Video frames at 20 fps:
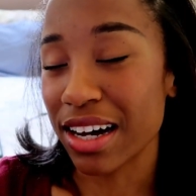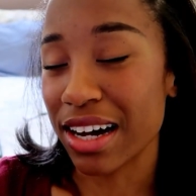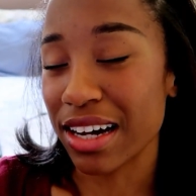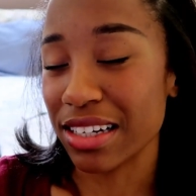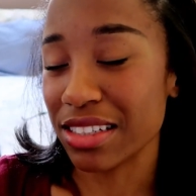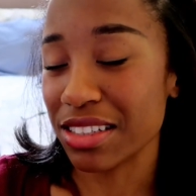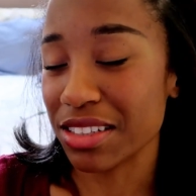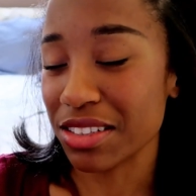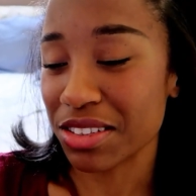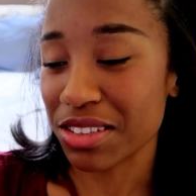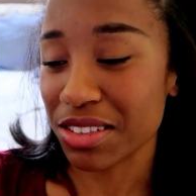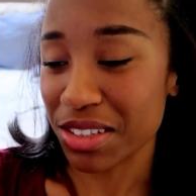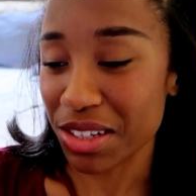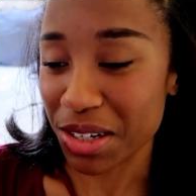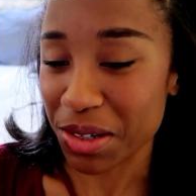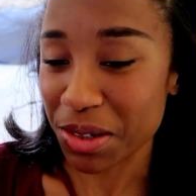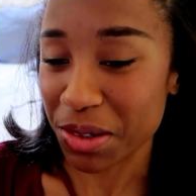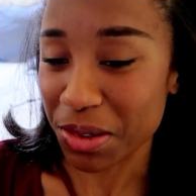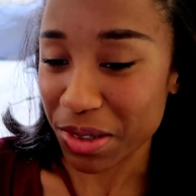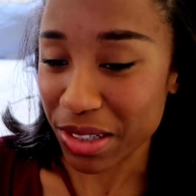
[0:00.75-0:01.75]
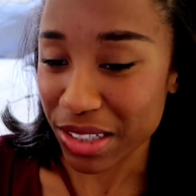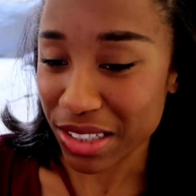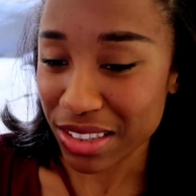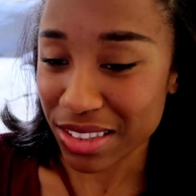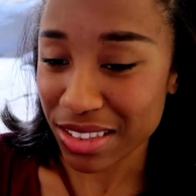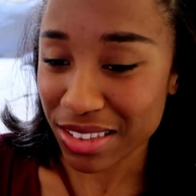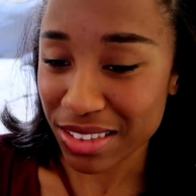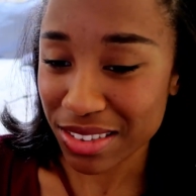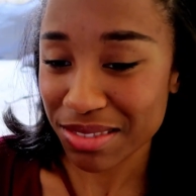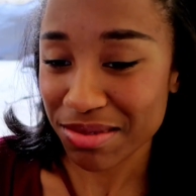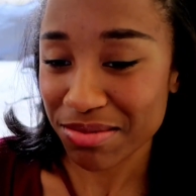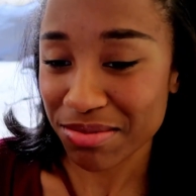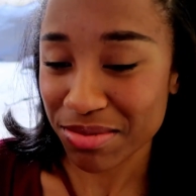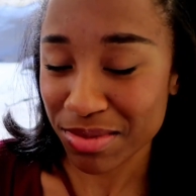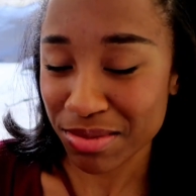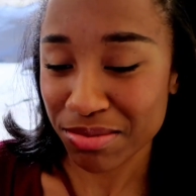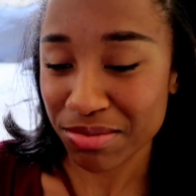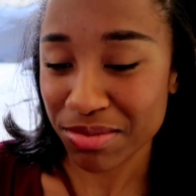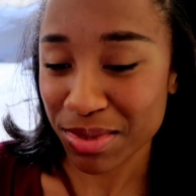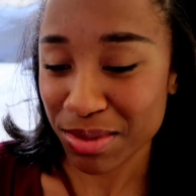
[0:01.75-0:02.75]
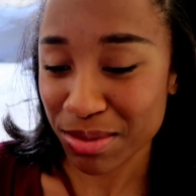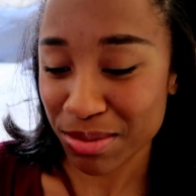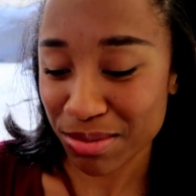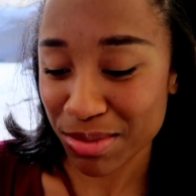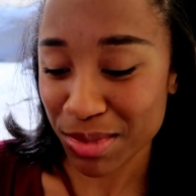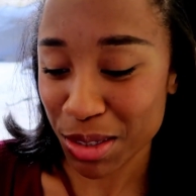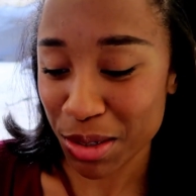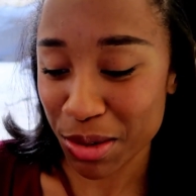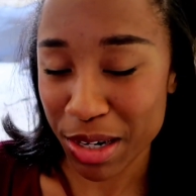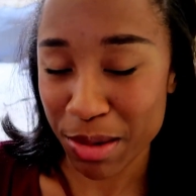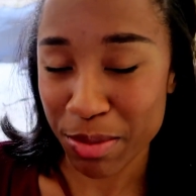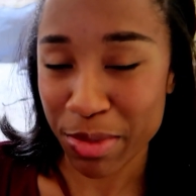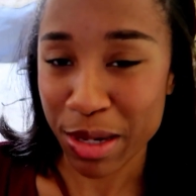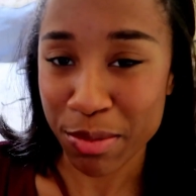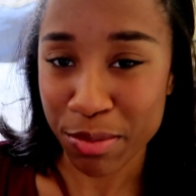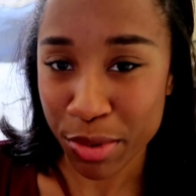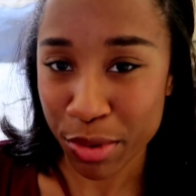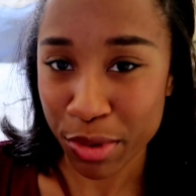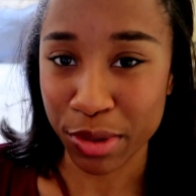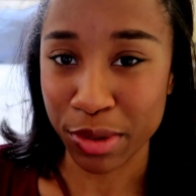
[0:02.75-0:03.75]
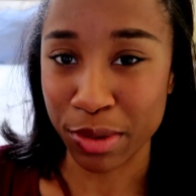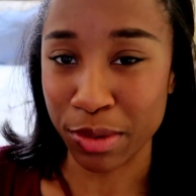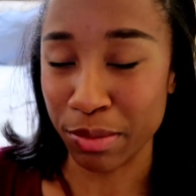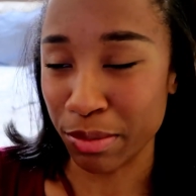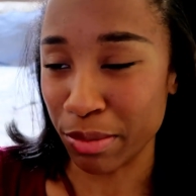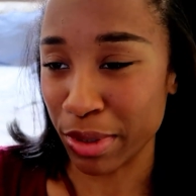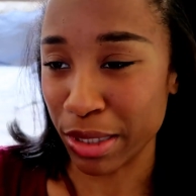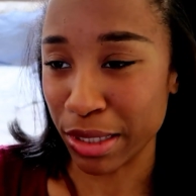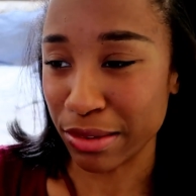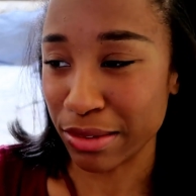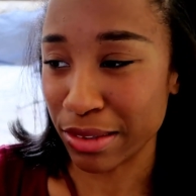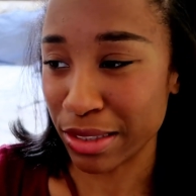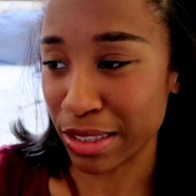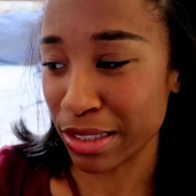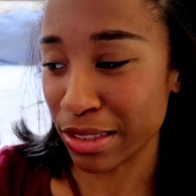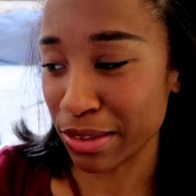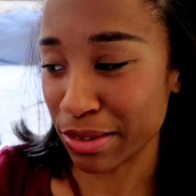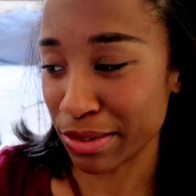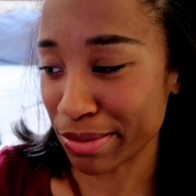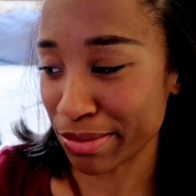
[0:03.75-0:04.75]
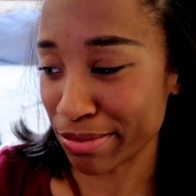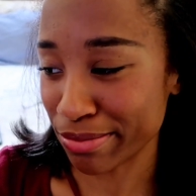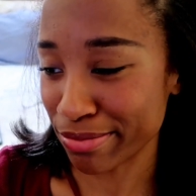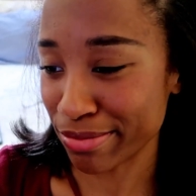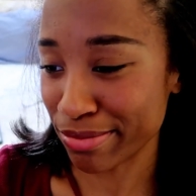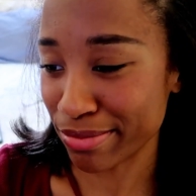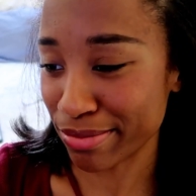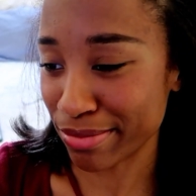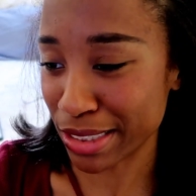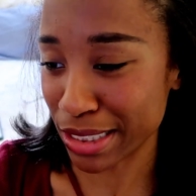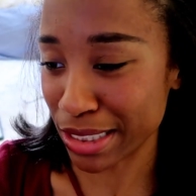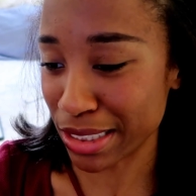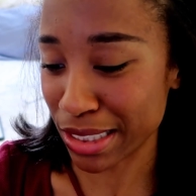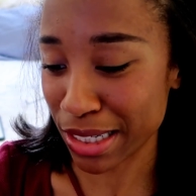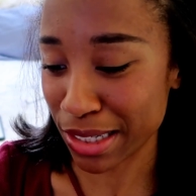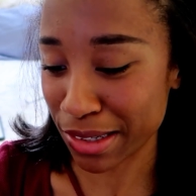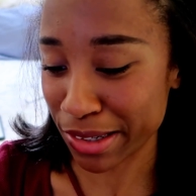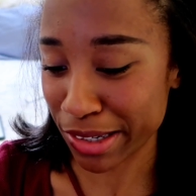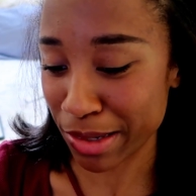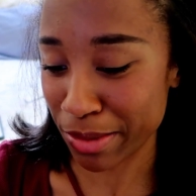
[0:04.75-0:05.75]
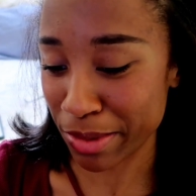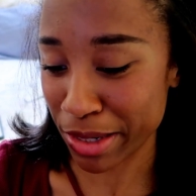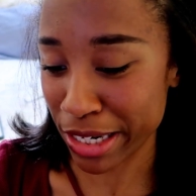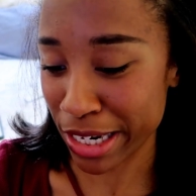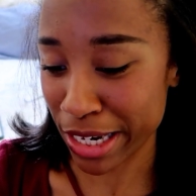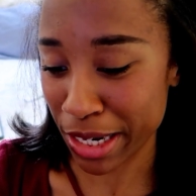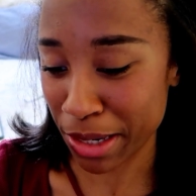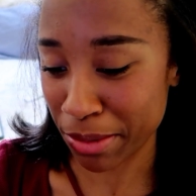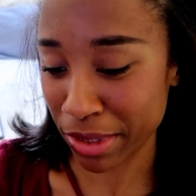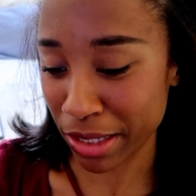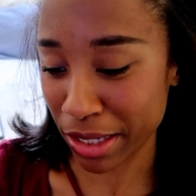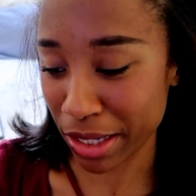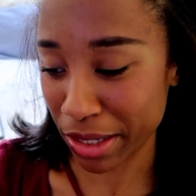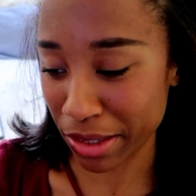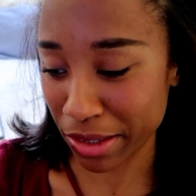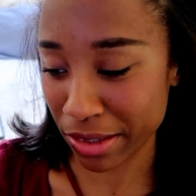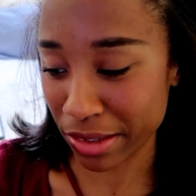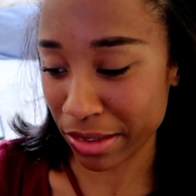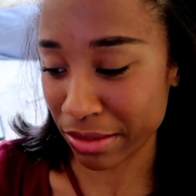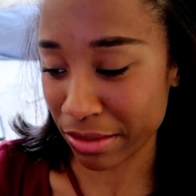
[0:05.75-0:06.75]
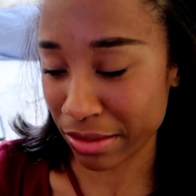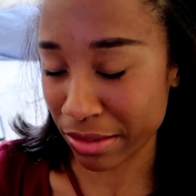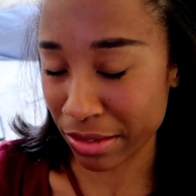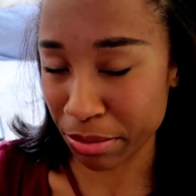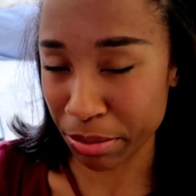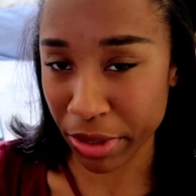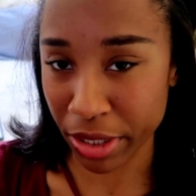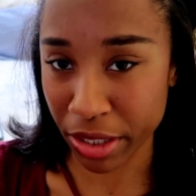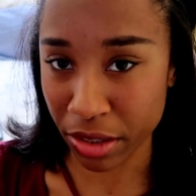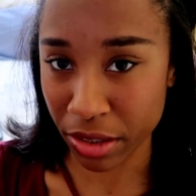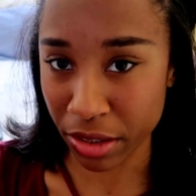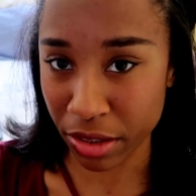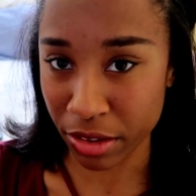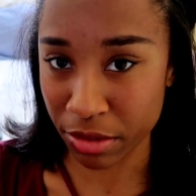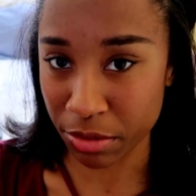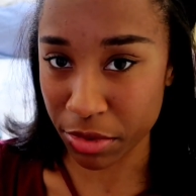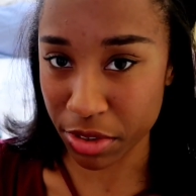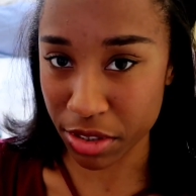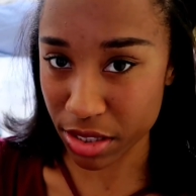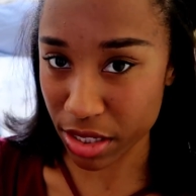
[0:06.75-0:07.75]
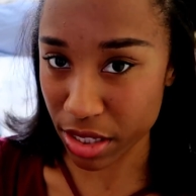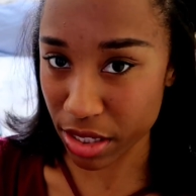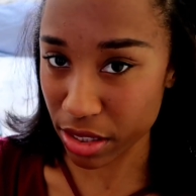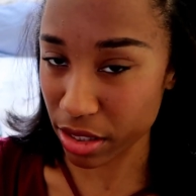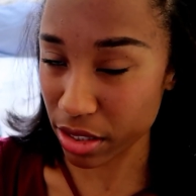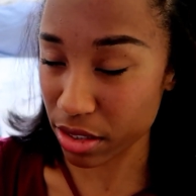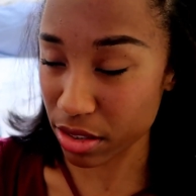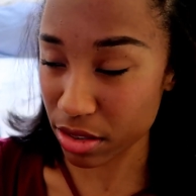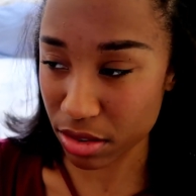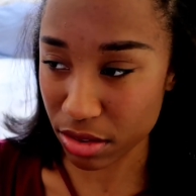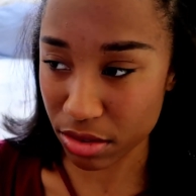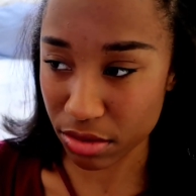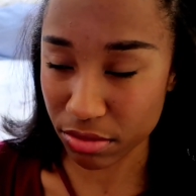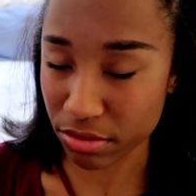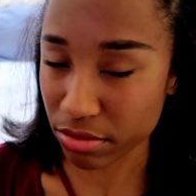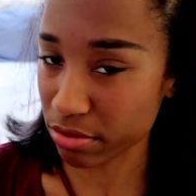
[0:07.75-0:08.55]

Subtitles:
I just know it's going to be important, but you know, she's not going to be named like Bentley or Mercedes.